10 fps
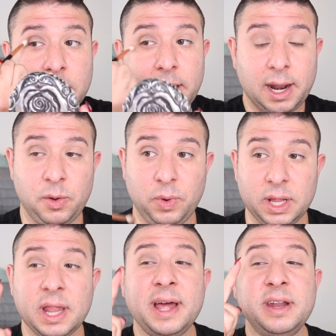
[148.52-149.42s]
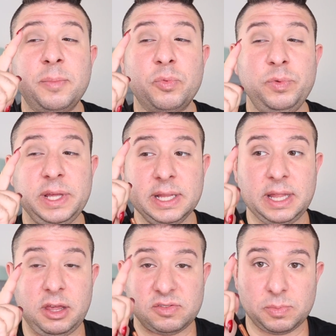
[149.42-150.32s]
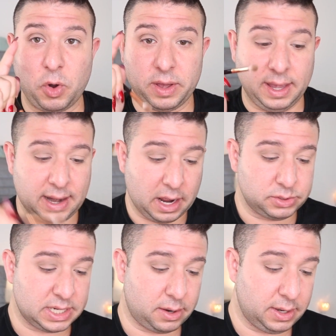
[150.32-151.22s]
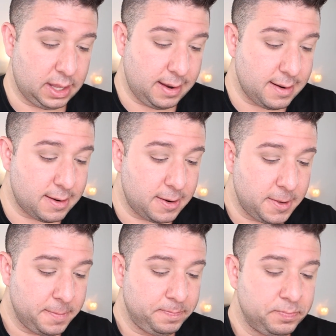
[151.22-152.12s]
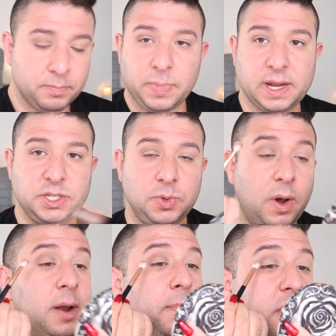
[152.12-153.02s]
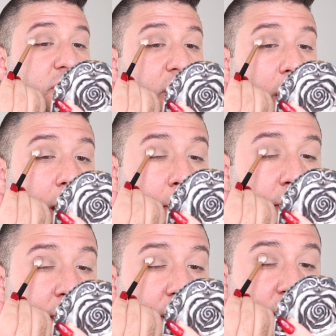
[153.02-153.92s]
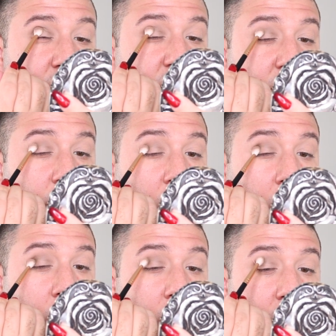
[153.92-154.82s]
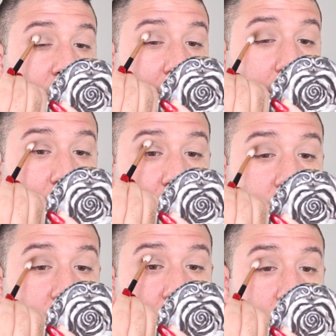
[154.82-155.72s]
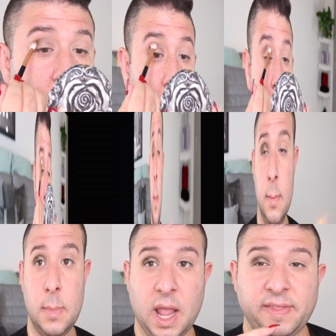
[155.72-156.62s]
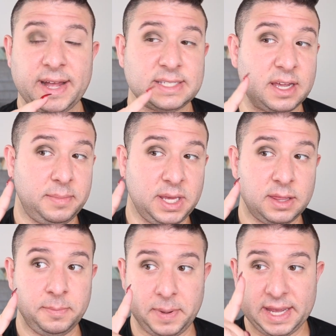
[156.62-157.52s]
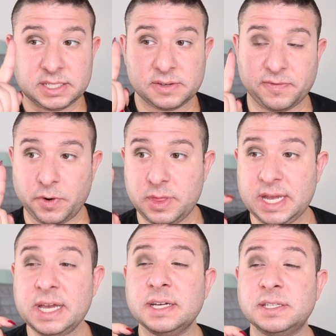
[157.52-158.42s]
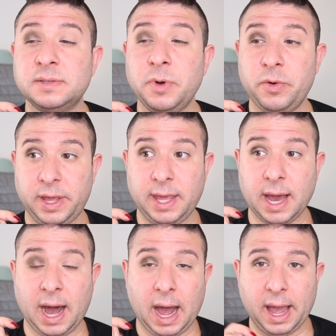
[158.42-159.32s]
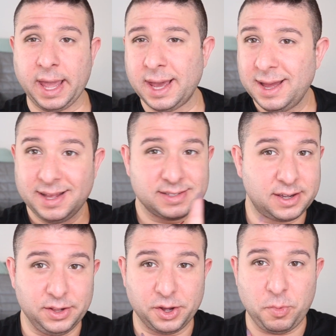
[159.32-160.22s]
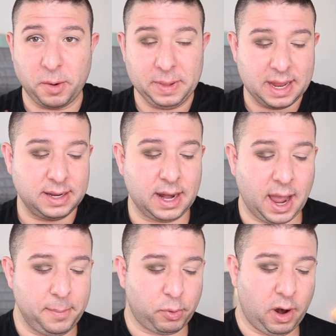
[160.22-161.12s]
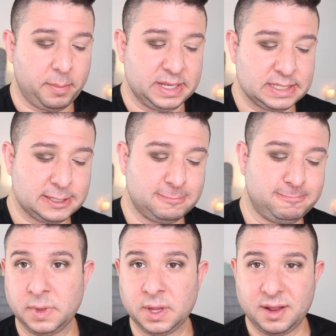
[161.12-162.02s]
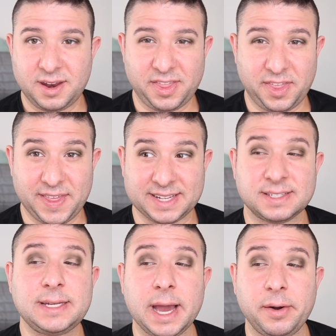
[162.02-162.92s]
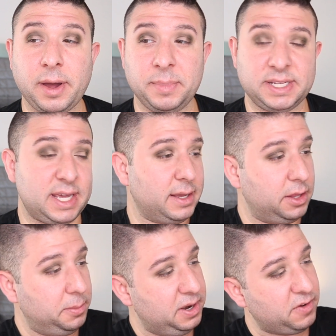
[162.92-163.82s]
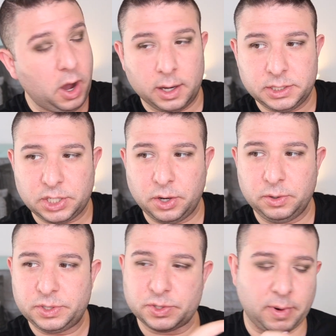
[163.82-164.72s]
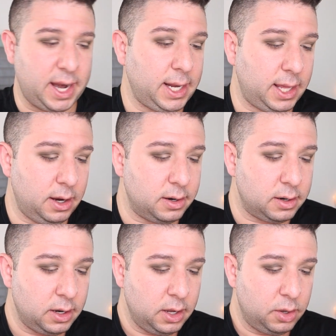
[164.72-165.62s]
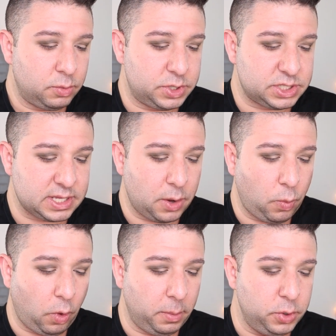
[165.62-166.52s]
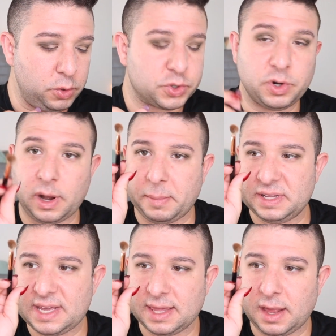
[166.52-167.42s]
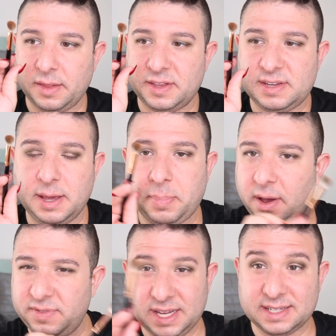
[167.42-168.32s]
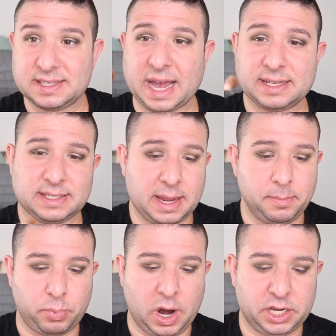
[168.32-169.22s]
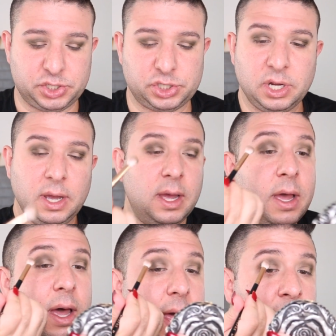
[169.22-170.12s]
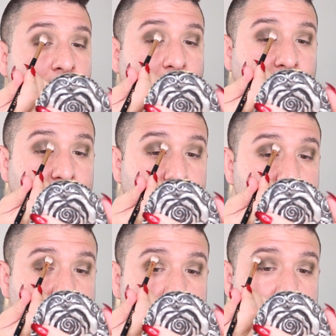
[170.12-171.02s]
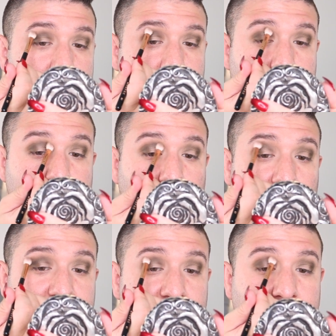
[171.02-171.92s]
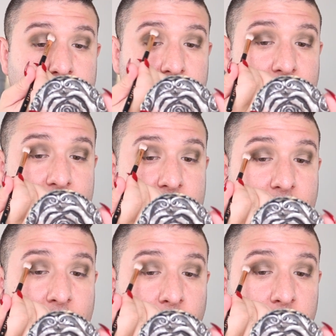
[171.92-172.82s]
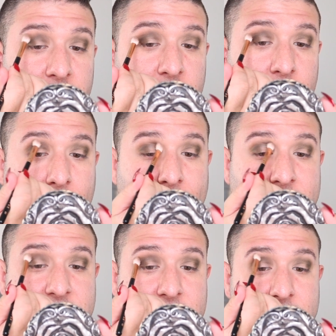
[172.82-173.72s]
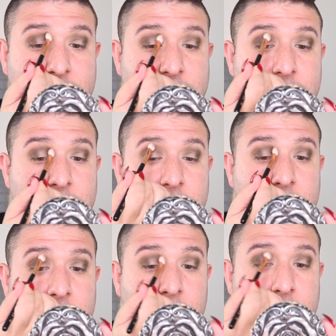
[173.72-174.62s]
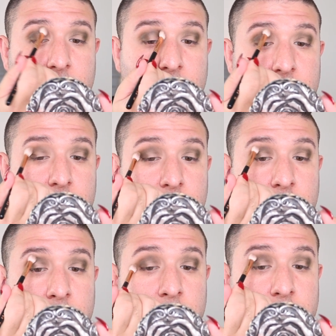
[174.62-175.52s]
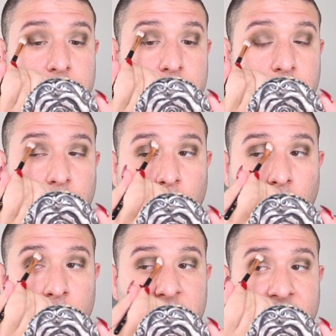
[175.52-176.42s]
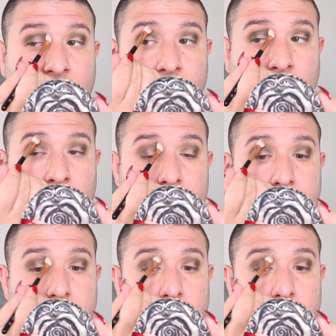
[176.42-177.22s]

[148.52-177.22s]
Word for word: And I will end up really smoking it out down here, but I do want to build it up in small layers. And that's going to be the base for the smoky eye. It's going to look more blended, I promise. Now that that's down, I'm going to take a little bit of On Toast right here, which is a warm neutral, and I'm going to take that on the tip of the exact same brush and I am just going to softly blend out the edges to warm that up